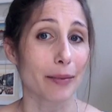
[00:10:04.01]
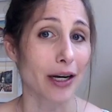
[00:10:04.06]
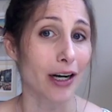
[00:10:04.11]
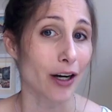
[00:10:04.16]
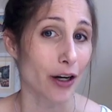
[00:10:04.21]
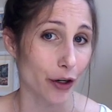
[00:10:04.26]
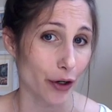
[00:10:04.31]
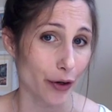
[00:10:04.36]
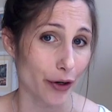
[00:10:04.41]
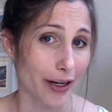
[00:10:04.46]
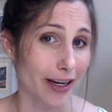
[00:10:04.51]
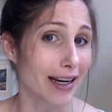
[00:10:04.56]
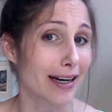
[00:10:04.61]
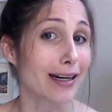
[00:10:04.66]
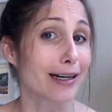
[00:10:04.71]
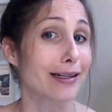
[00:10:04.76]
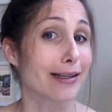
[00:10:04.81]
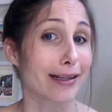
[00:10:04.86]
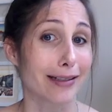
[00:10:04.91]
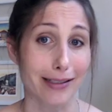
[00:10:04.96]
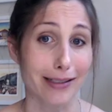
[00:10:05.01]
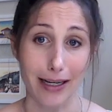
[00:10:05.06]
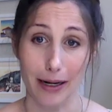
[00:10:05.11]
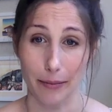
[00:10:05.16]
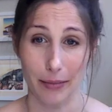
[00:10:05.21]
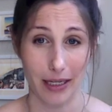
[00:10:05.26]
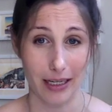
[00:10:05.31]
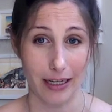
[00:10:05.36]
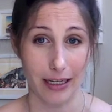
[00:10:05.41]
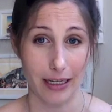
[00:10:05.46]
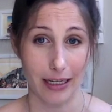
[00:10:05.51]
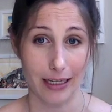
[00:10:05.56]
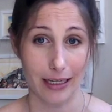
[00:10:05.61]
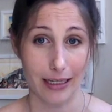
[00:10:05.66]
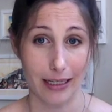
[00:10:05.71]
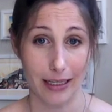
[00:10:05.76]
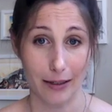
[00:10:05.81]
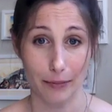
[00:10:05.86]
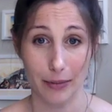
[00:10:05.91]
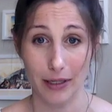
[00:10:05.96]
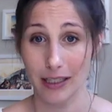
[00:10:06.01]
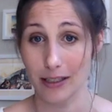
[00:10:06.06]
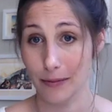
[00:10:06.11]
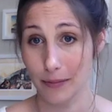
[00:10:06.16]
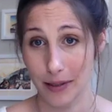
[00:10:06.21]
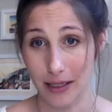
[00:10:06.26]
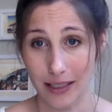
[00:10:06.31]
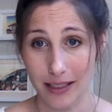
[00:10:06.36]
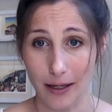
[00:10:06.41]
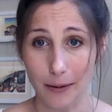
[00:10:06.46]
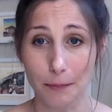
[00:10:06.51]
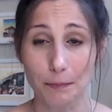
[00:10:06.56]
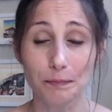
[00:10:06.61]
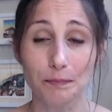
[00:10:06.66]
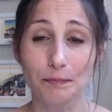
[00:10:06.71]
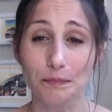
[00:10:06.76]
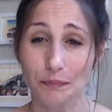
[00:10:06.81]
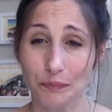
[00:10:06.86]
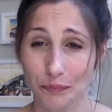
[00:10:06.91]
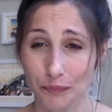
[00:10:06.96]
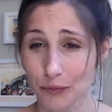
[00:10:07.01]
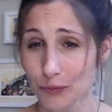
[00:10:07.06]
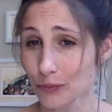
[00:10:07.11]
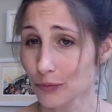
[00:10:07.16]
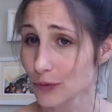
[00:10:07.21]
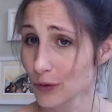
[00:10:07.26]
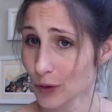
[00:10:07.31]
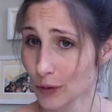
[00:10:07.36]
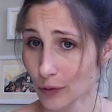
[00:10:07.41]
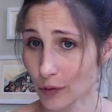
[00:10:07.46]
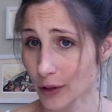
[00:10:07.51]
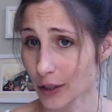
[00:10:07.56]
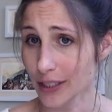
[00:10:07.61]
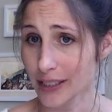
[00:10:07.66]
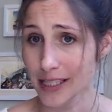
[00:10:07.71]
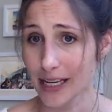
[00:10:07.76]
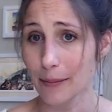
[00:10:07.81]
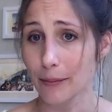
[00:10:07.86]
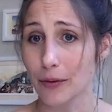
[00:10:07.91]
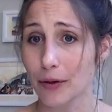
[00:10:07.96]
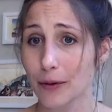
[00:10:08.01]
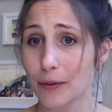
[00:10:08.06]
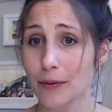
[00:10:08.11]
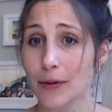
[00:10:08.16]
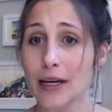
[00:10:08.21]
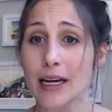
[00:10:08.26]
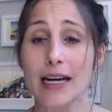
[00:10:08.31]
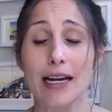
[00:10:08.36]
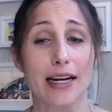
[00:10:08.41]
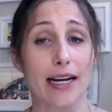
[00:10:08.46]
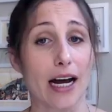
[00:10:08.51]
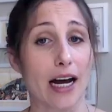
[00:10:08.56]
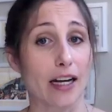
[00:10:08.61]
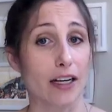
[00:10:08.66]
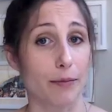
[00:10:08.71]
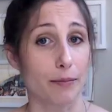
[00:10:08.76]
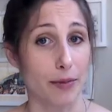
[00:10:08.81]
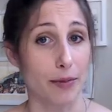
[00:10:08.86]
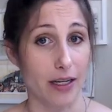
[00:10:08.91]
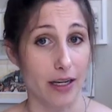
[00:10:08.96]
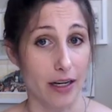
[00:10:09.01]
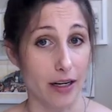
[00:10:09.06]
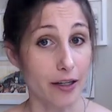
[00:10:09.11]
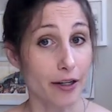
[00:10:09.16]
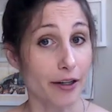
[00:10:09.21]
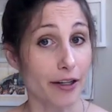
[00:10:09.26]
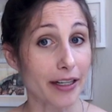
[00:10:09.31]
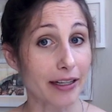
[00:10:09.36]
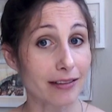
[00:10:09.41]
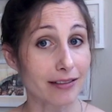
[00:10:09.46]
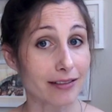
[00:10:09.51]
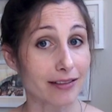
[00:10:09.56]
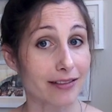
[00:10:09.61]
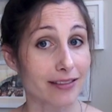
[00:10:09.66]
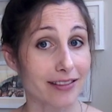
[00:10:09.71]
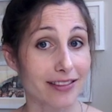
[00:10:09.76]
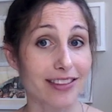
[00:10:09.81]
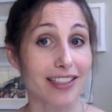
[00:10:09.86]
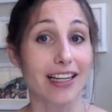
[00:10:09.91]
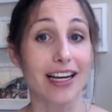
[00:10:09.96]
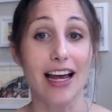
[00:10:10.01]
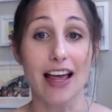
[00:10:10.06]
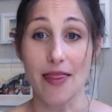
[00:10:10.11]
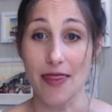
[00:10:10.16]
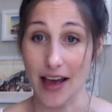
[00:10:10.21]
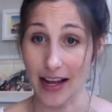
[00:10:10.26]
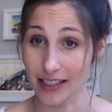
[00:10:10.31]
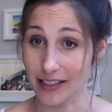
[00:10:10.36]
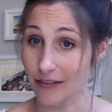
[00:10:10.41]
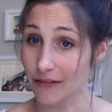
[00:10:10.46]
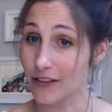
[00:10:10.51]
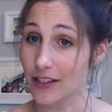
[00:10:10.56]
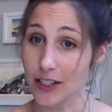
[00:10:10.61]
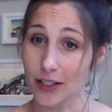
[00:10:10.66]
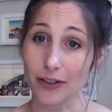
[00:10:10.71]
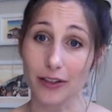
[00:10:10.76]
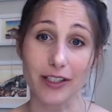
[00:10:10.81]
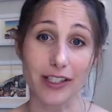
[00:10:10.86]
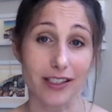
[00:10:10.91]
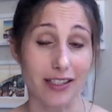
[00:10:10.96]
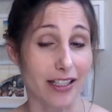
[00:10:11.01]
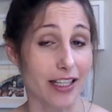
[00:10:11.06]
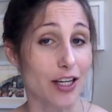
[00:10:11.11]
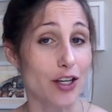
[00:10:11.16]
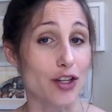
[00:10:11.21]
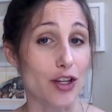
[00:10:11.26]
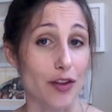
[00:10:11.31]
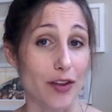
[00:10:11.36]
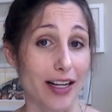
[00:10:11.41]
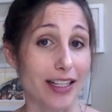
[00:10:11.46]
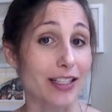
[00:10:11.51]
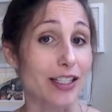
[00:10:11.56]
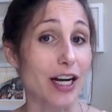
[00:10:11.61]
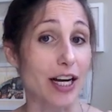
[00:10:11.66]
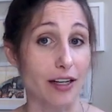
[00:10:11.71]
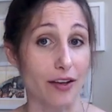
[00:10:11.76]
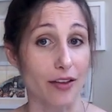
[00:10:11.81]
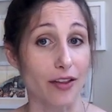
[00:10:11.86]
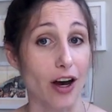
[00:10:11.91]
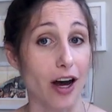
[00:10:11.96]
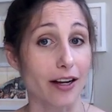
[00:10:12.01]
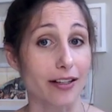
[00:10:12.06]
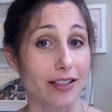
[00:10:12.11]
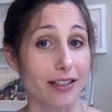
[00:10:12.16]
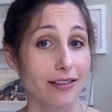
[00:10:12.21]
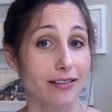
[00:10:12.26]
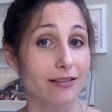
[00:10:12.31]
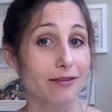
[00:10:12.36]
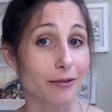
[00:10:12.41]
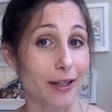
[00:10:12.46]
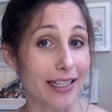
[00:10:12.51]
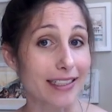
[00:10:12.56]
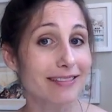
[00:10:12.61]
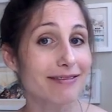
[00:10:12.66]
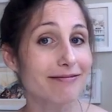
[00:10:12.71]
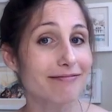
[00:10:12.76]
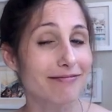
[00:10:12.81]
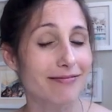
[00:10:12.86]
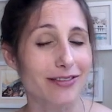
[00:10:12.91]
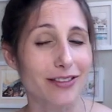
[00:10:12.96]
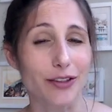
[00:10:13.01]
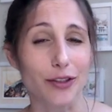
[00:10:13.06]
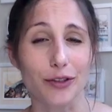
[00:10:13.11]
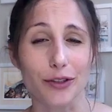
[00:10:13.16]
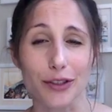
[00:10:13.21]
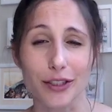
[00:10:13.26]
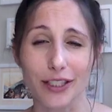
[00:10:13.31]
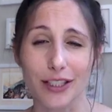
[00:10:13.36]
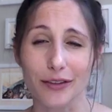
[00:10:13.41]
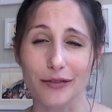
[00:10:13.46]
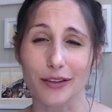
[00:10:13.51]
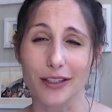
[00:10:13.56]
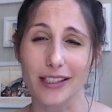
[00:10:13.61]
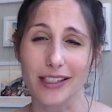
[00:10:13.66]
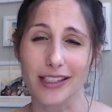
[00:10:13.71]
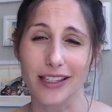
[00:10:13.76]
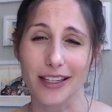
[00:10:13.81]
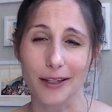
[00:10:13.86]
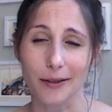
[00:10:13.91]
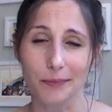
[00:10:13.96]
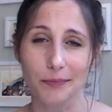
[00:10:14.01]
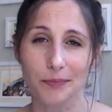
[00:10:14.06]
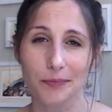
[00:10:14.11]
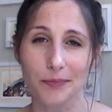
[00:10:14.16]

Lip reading: hungry, and it does not mean I need to eat a piece of pizza, for example. Now, I can be hungry, and that's a physical sensation. That's not a thought, right? So there's a difference there.